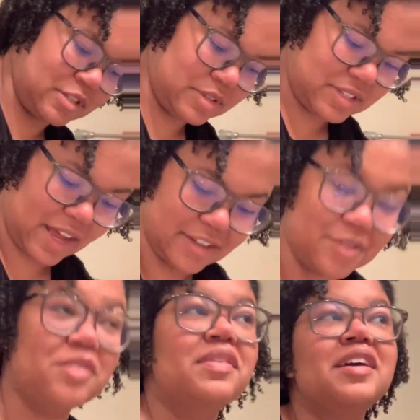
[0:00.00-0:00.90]
me sad to
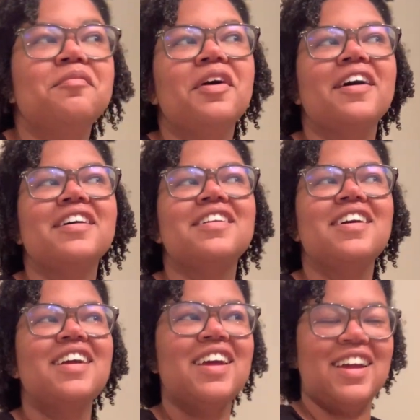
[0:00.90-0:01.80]
admit, but
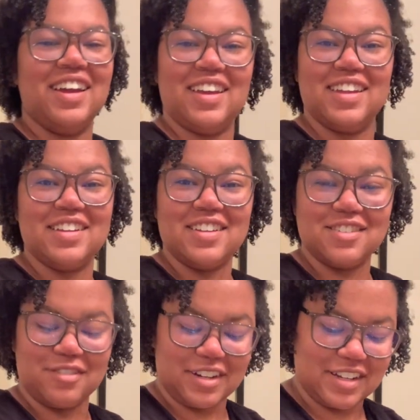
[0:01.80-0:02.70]
it is
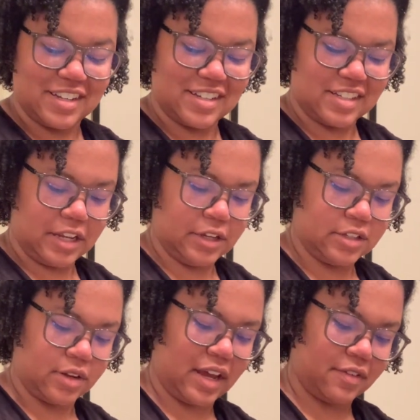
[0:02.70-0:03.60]
what it is.
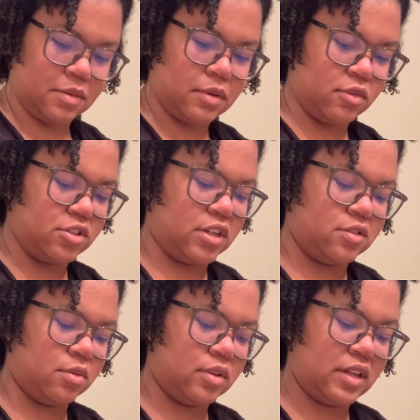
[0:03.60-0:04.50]
So I have to be more
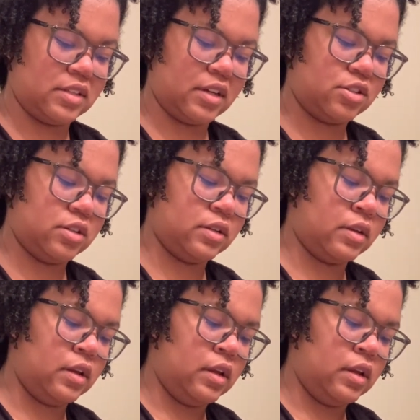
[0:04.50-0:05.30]
gentle with that section